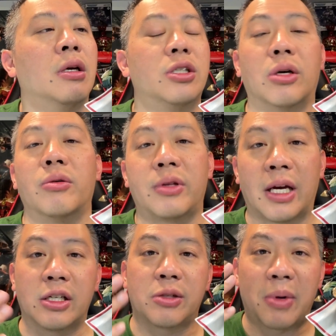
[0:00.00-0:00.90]
So
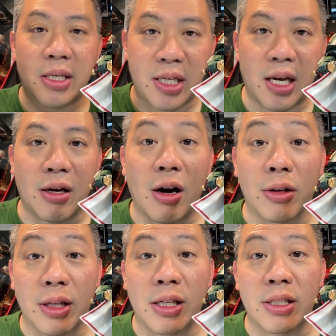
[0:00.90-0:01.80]
that is my take
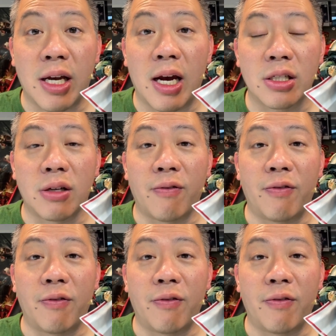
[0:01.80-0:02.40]
on this action